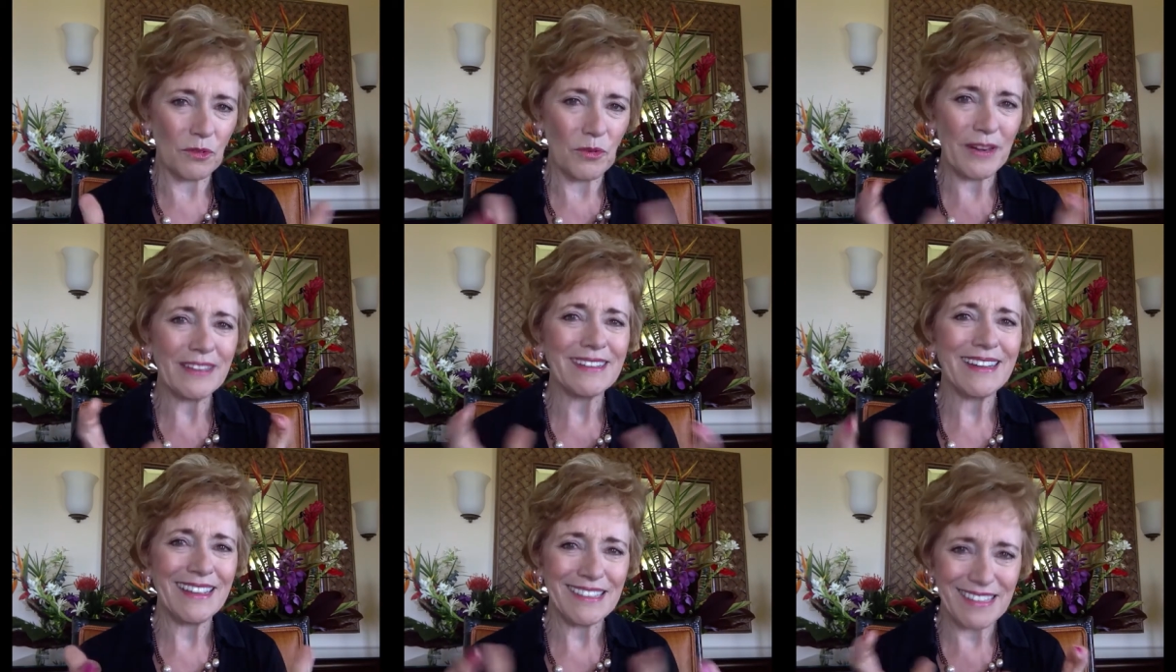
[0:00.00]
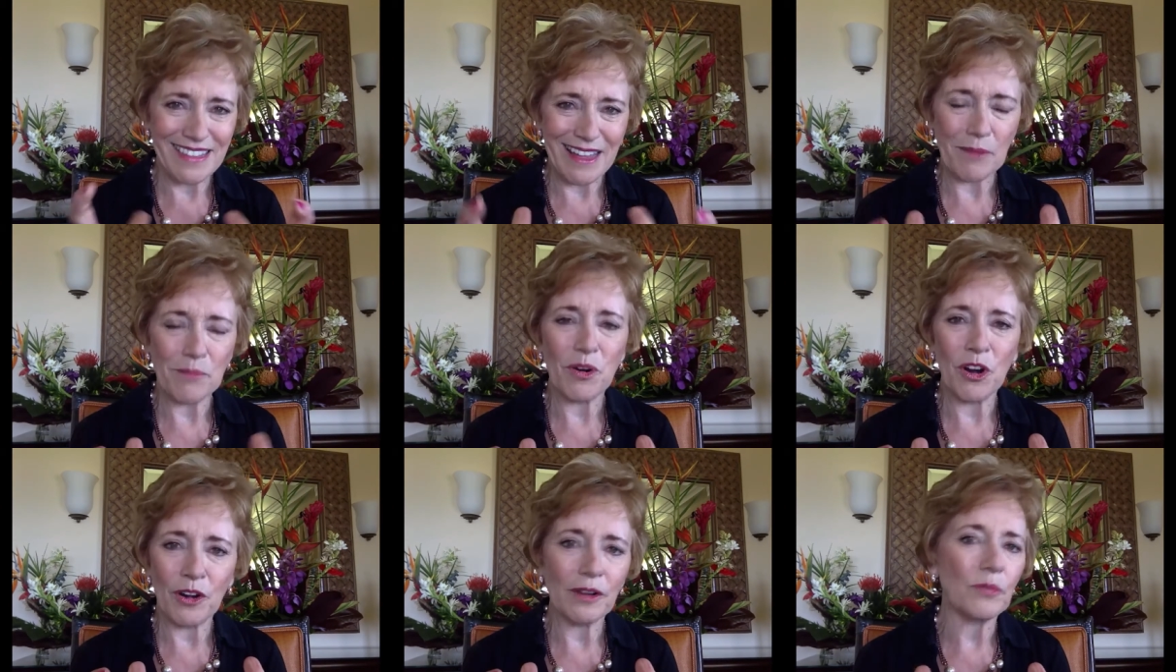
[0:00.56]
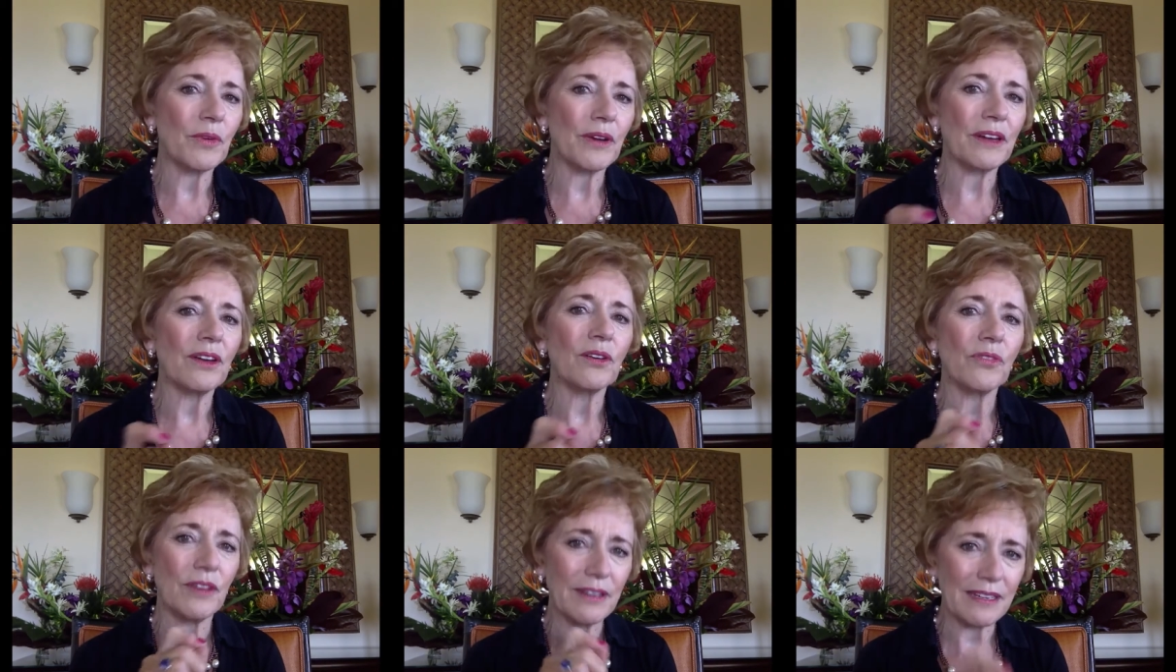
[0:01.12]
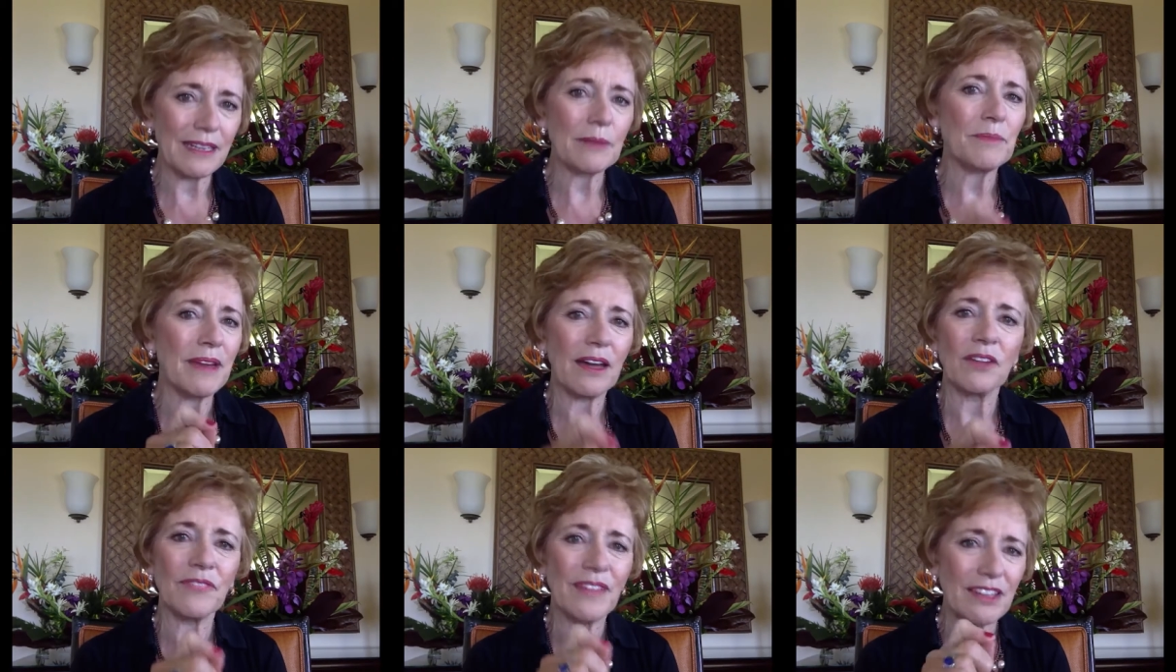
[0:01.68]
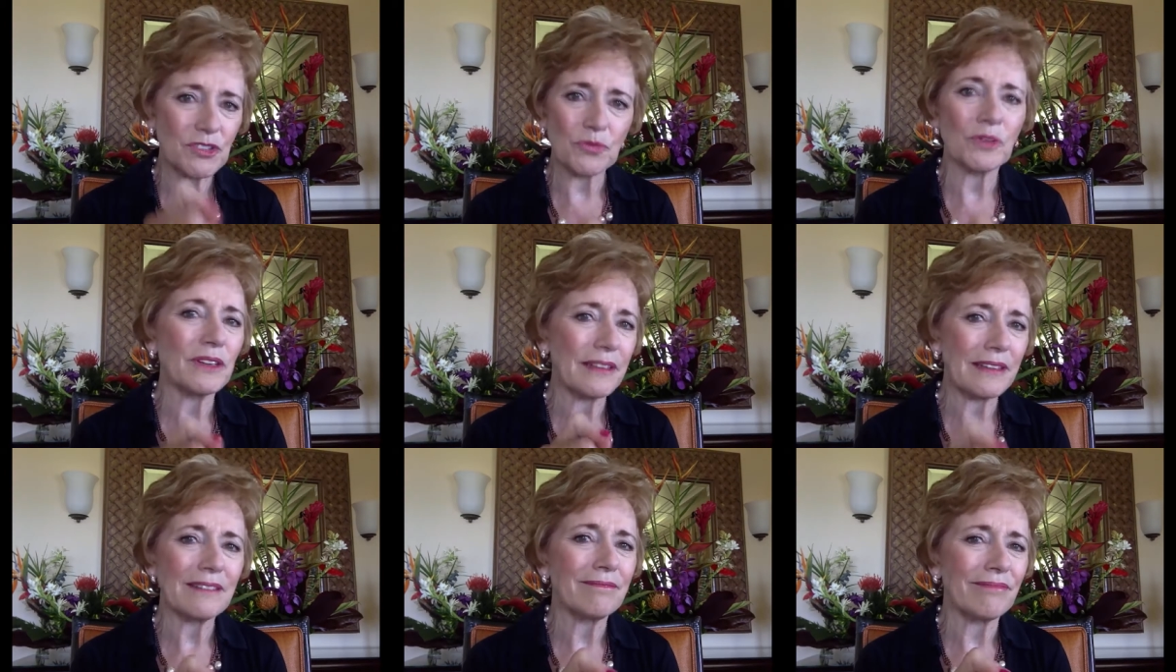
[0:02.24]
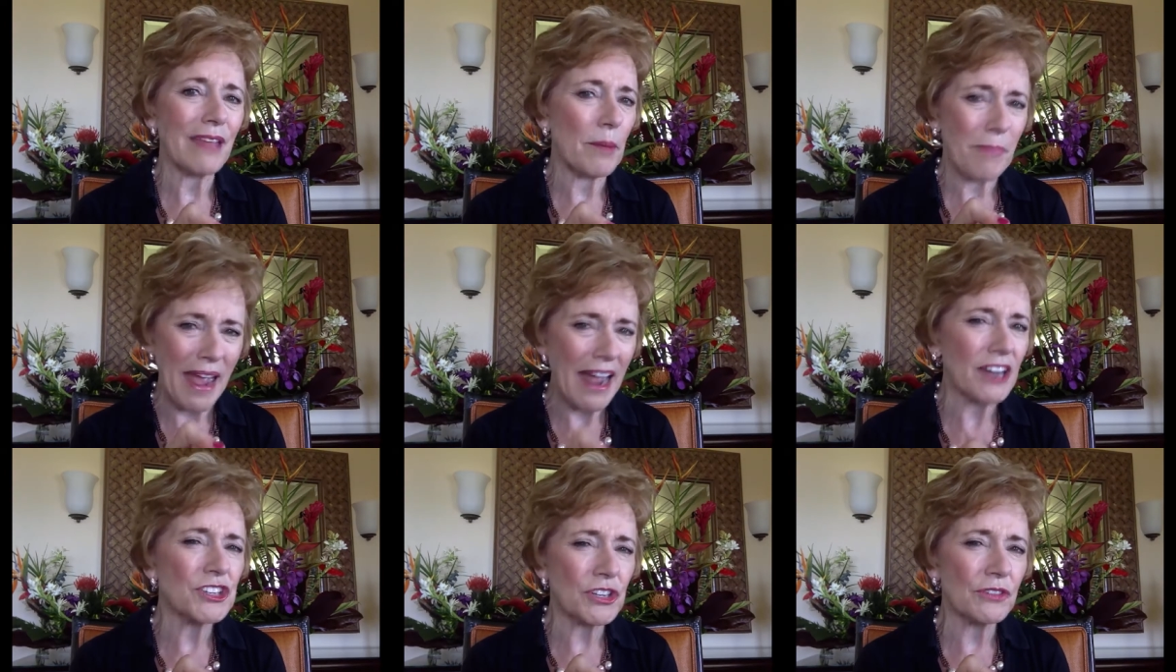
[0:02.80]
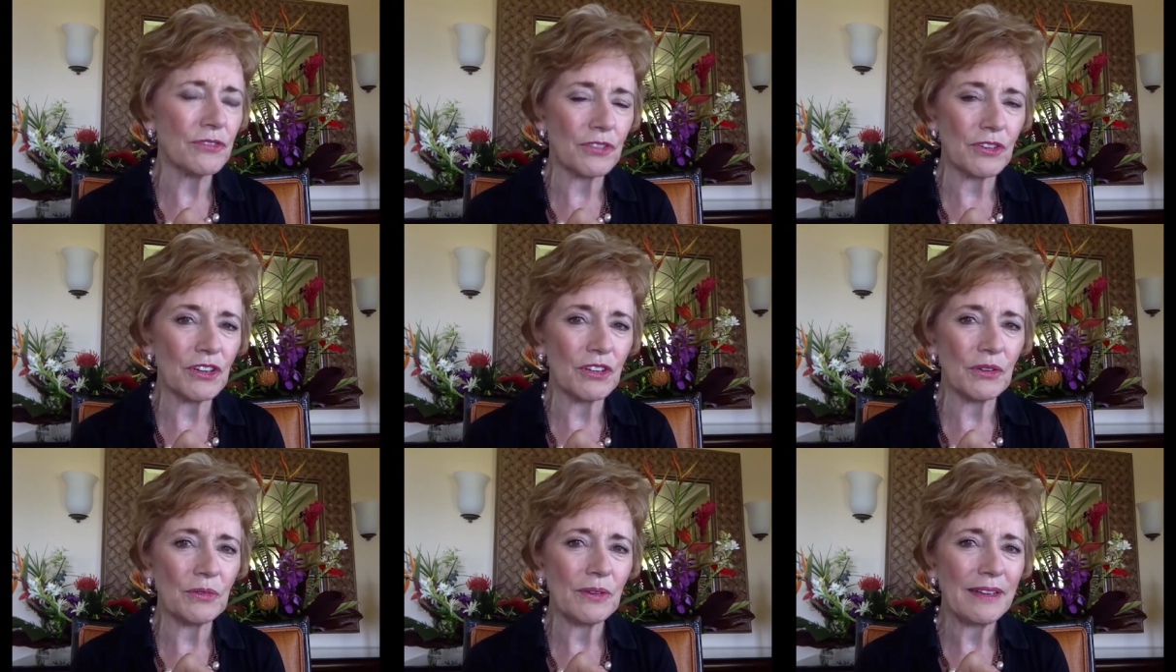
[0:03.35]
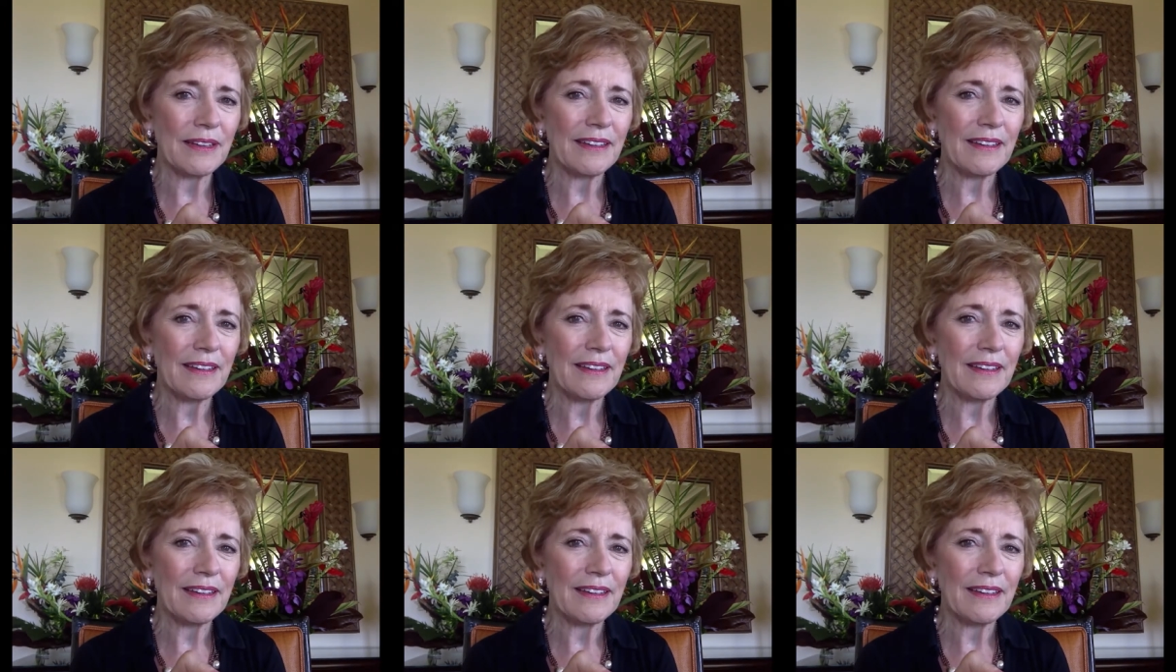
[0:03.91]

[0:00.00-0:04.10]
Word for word: we test that part and we know that deep down that's really a passion for you,